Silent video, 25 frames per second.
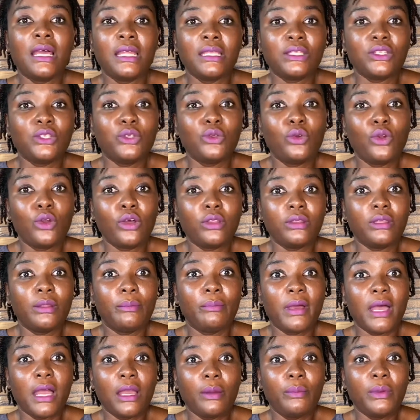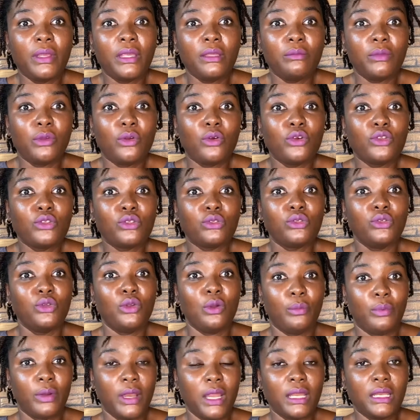you got the back pain because you're
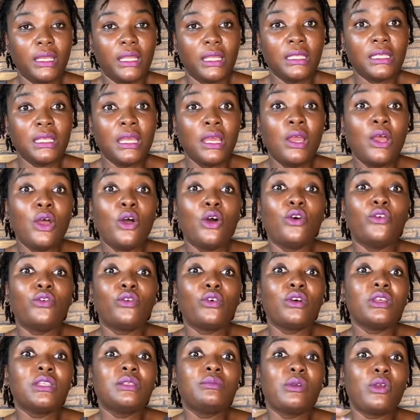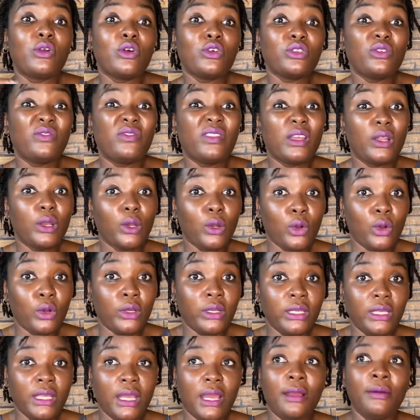pregnant. Of course, because of the load.